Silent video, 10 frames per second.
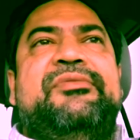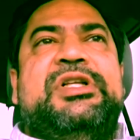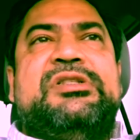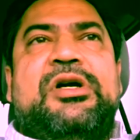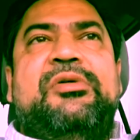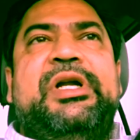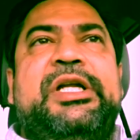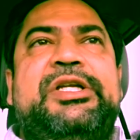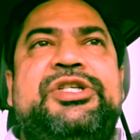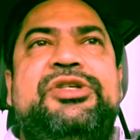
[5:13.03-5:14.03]
if the
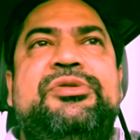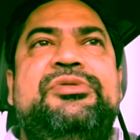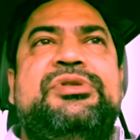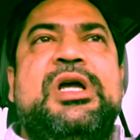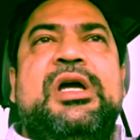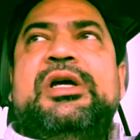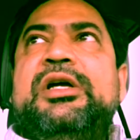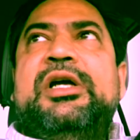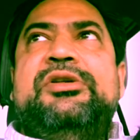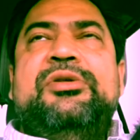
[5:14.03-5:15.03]
surrounding tissues
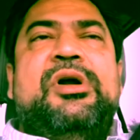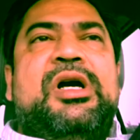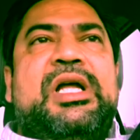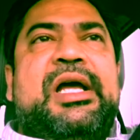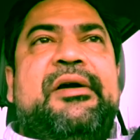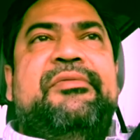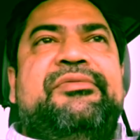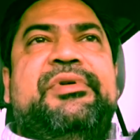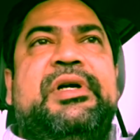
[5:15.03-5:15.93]
do not have